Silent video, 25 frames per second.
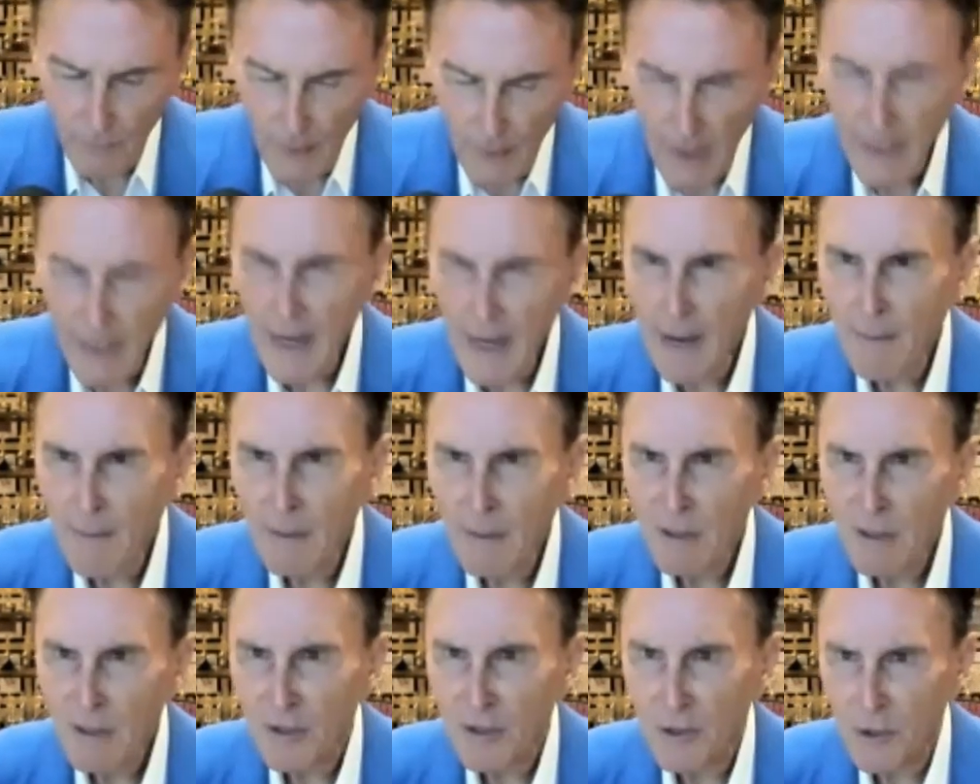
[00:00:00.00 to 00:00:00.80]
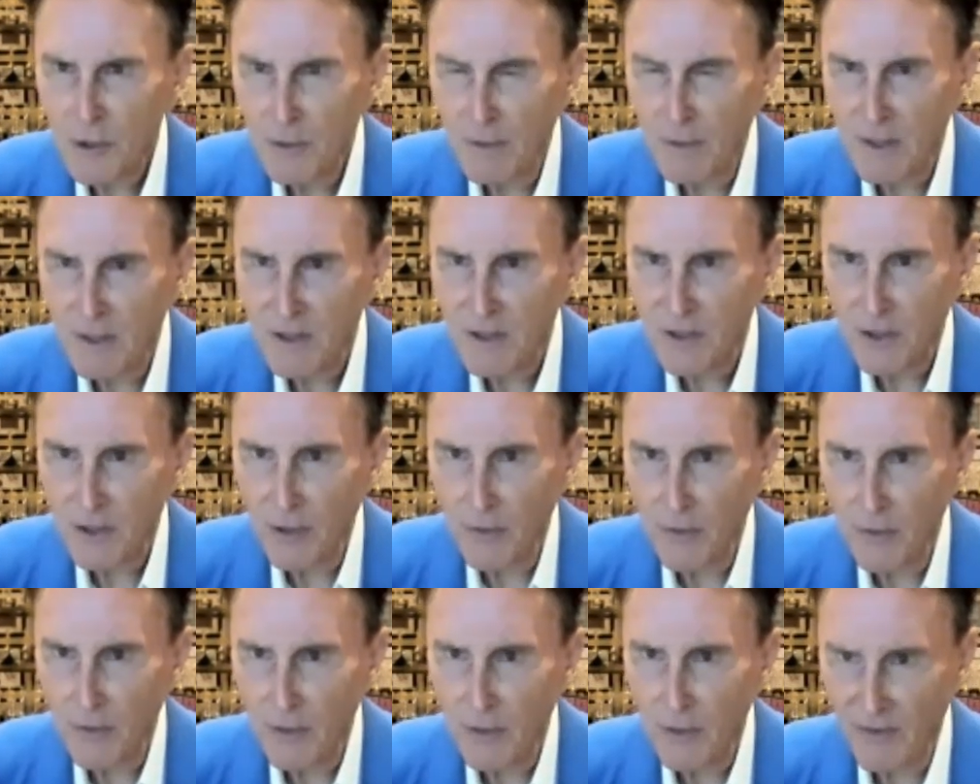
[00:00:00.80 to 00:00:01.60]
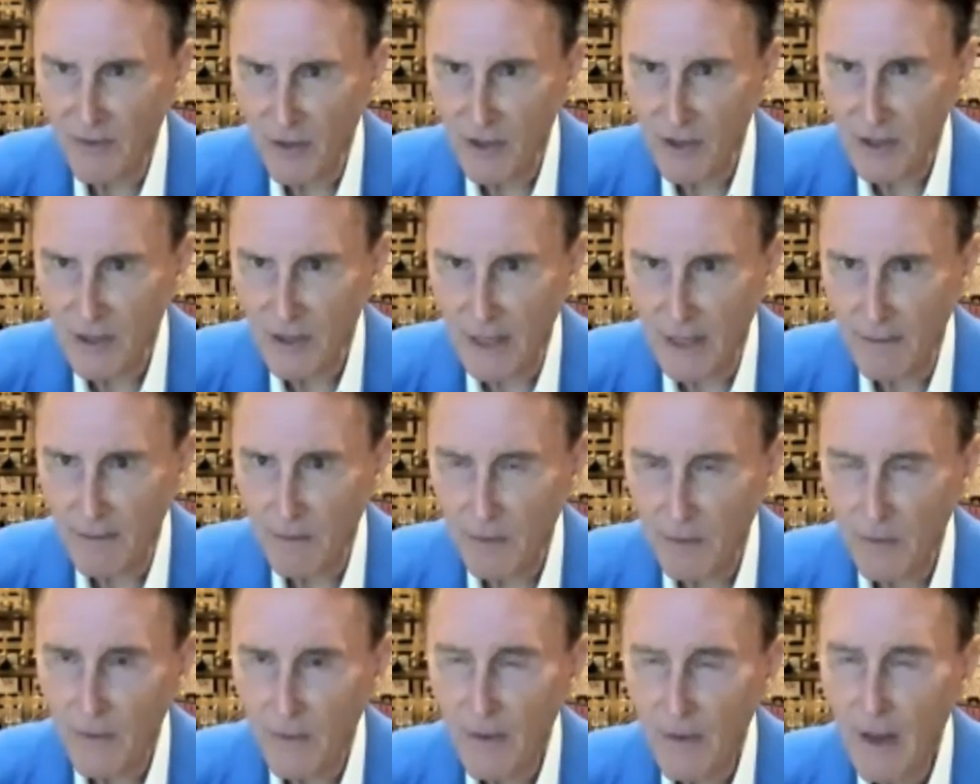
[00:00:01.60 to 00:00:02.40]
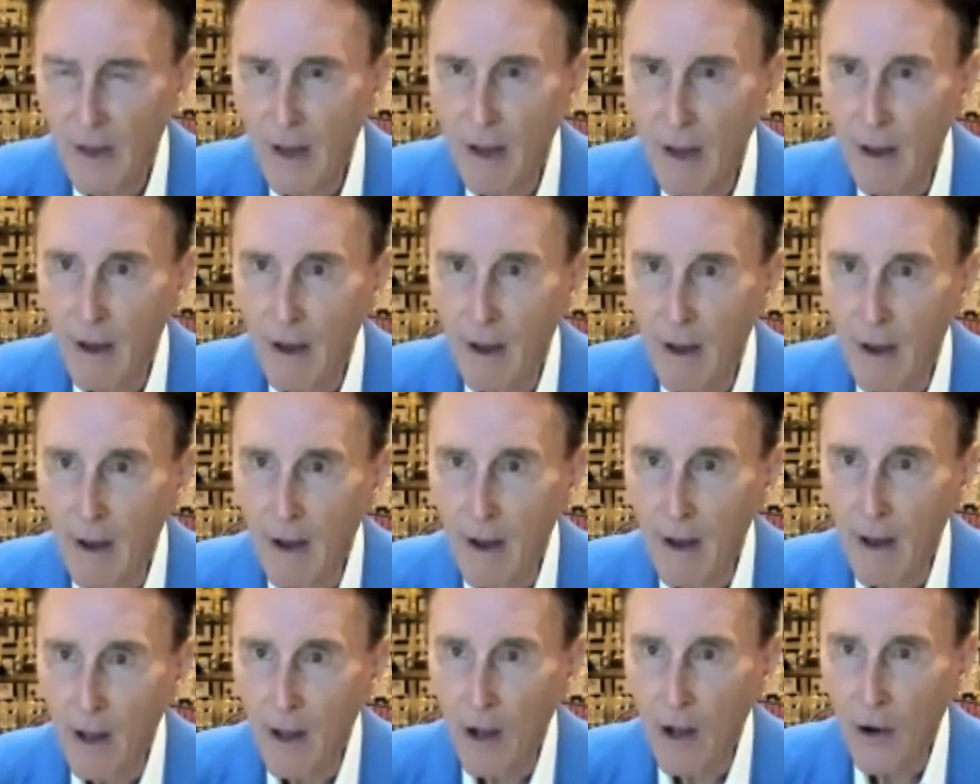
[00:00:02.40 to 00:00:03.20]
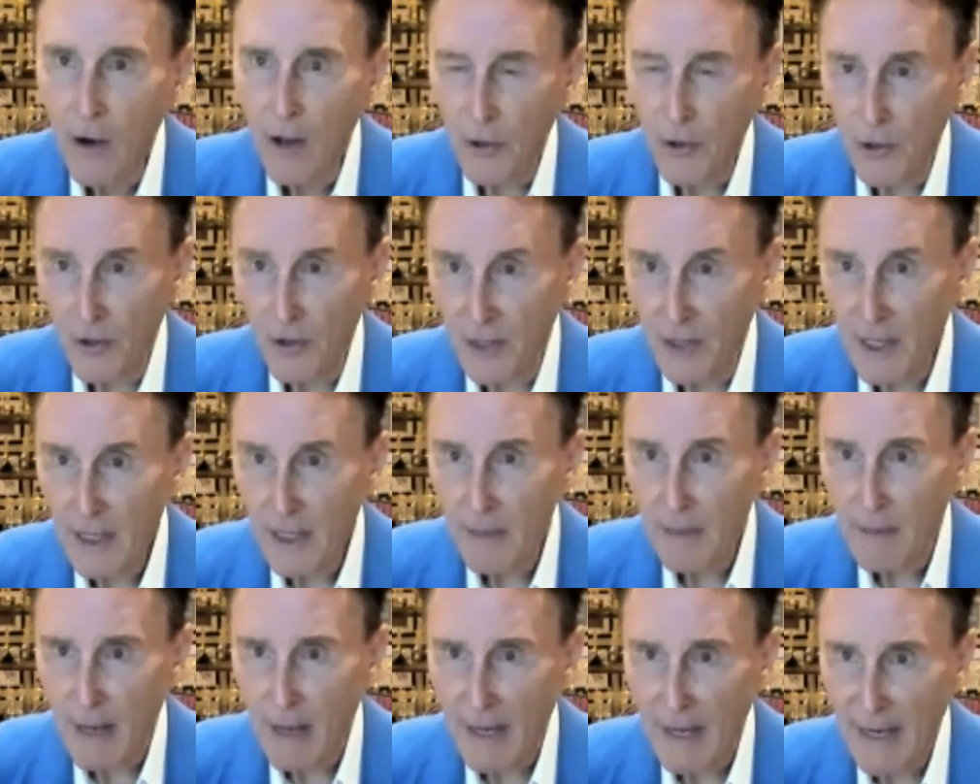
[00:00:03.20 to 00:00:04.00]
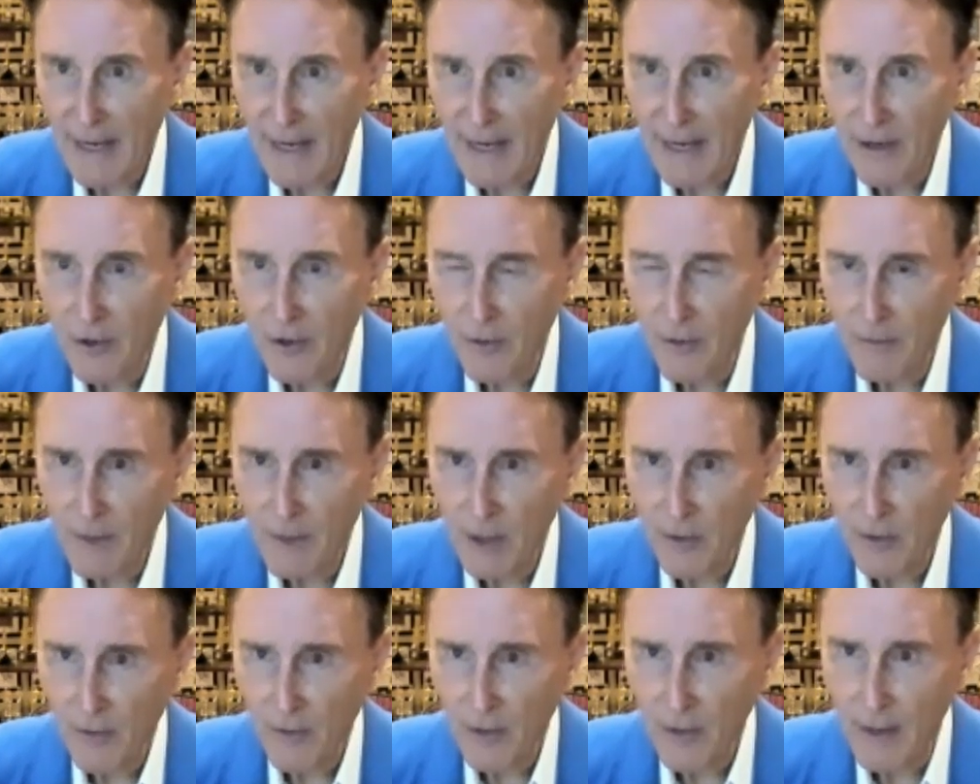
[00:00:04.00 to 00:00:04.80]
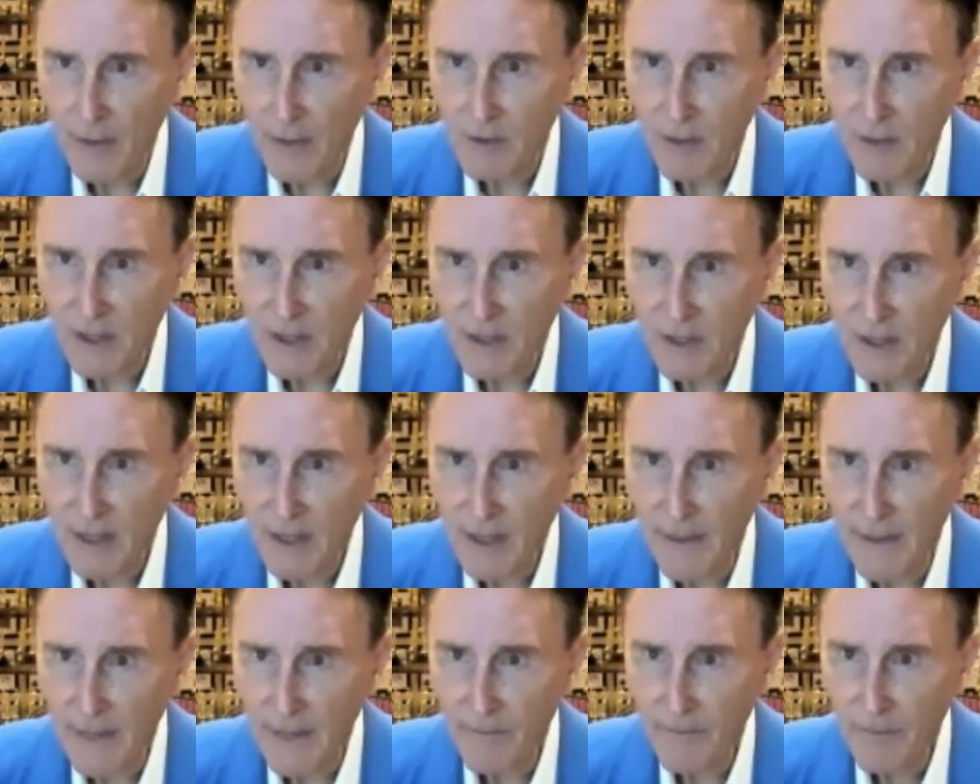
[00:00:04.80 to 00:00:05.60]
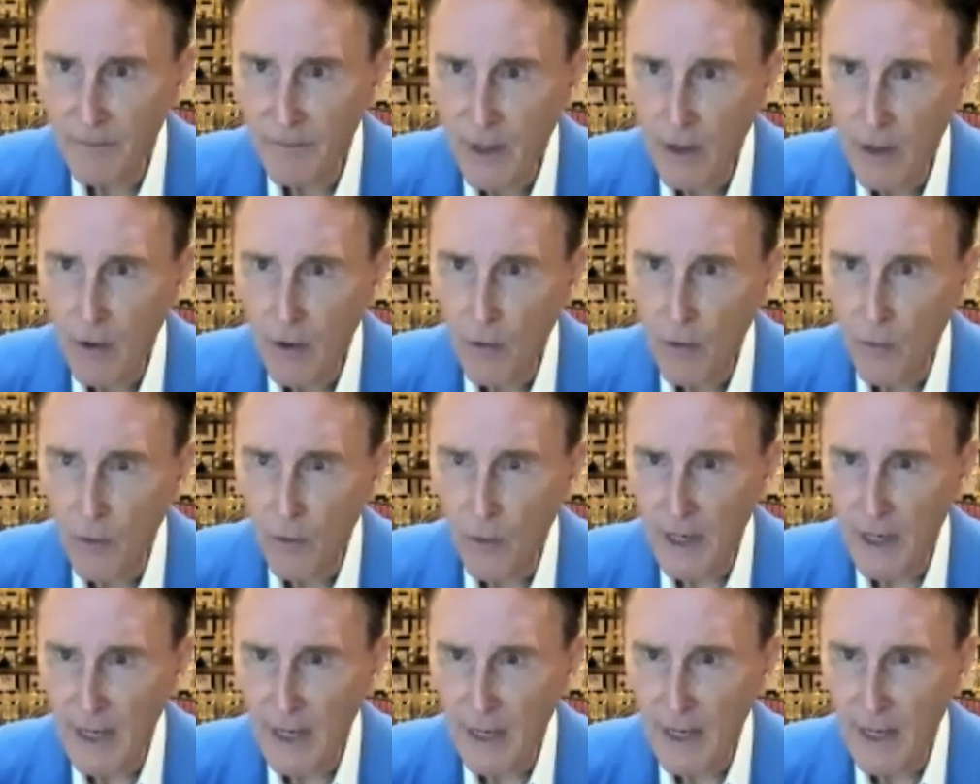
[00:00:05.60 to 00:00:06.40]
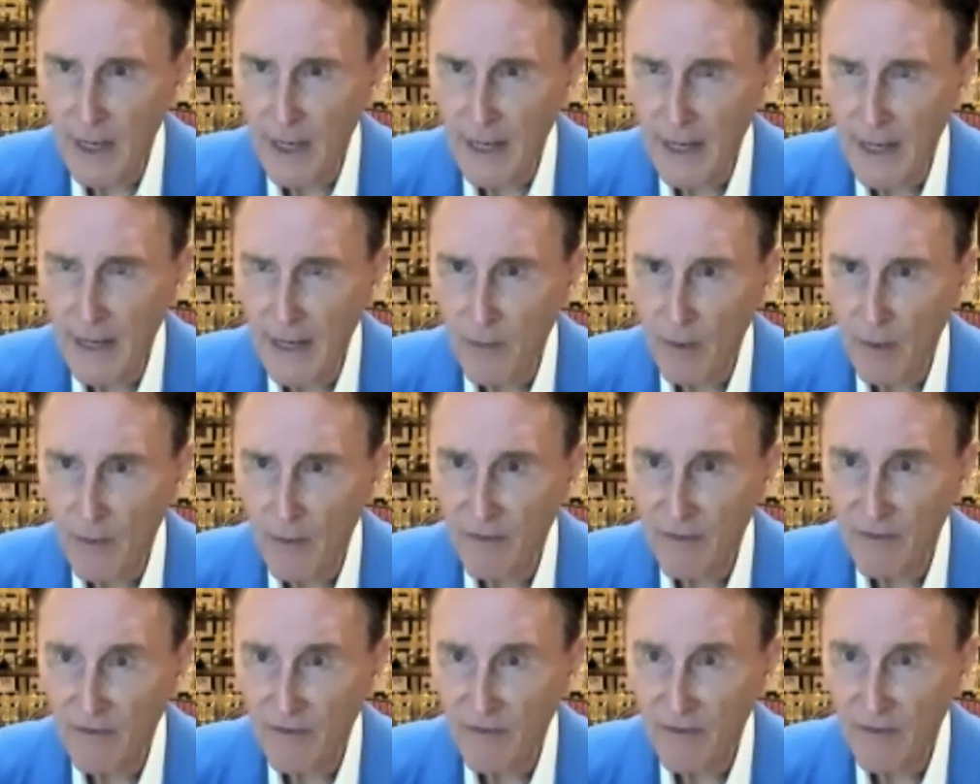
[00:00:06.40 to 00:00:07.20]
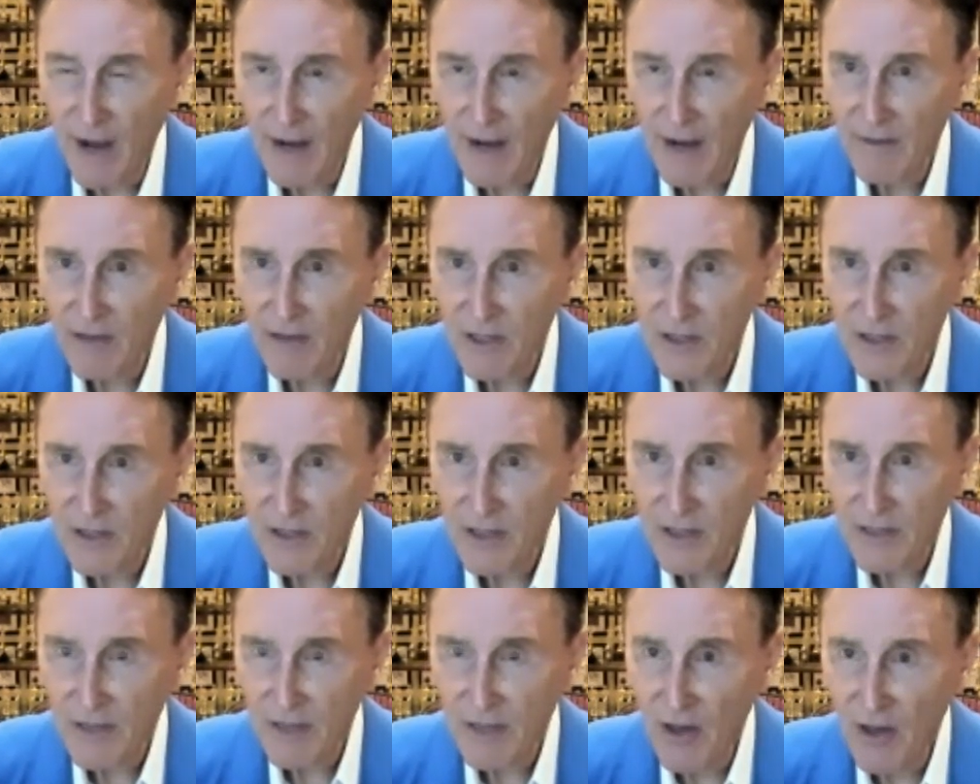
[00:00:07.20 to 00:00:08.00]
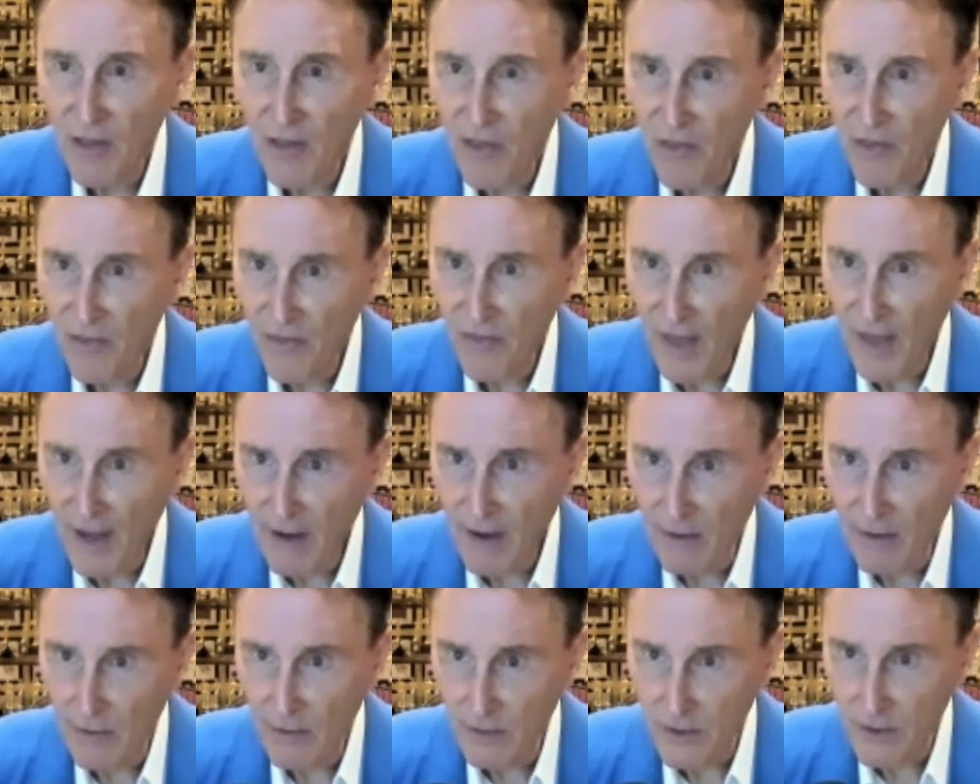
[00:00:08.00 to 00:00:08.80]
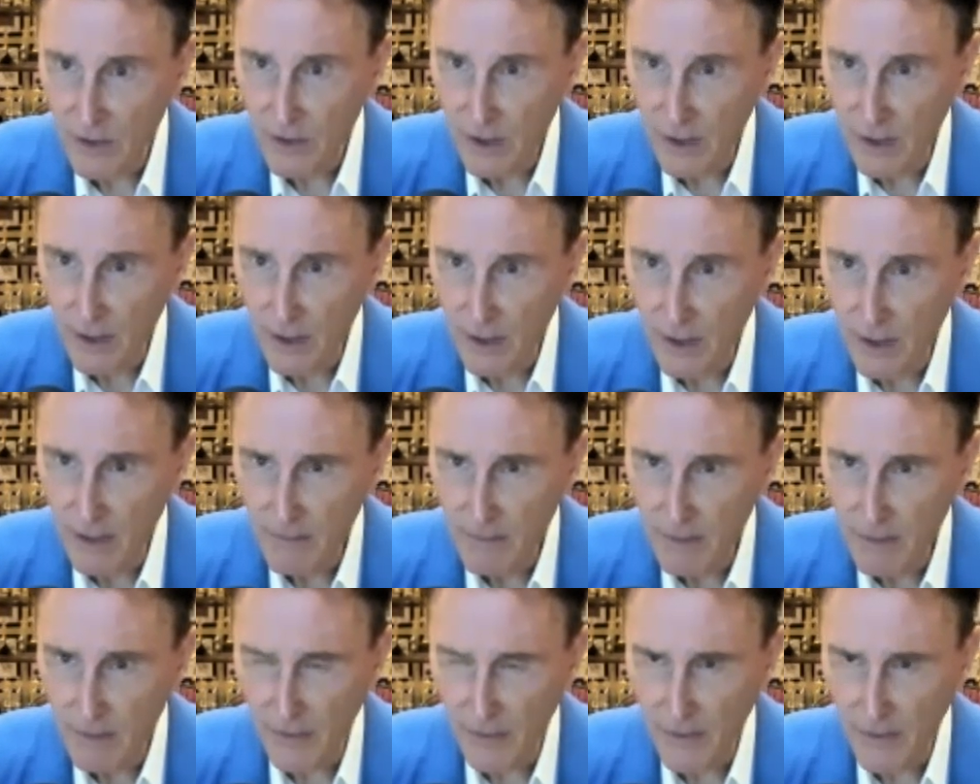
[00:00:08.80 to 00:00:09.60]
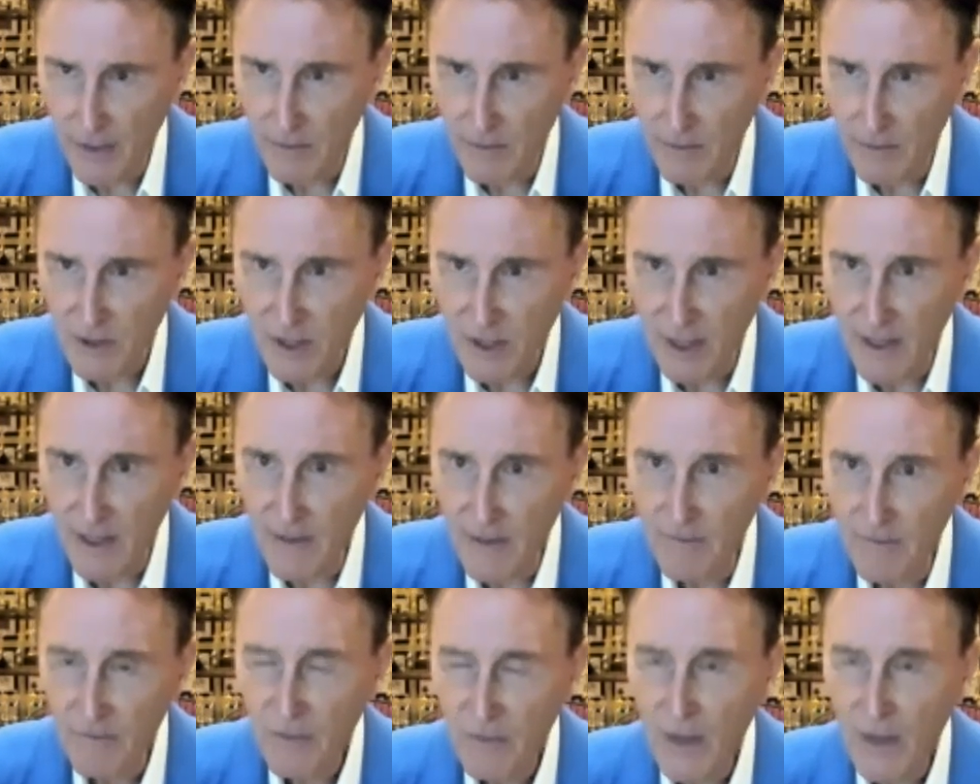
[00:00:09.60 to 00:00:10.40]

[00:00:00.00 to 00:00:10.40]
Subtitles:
And how much is too much sodium, for example? You need about 800 milligrams a day. We're getting anywhere from 5,000 to 7,000 milligrams a day.